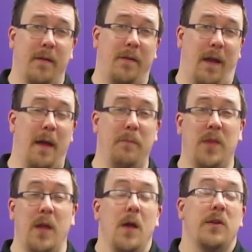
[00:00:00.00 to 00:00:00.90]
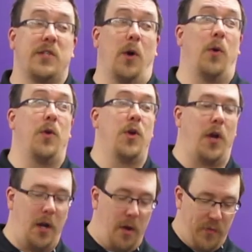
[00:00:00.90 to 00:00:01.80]
Okay? So you're
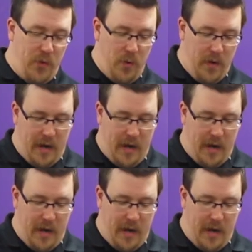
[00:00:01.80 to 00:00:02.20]
going to go through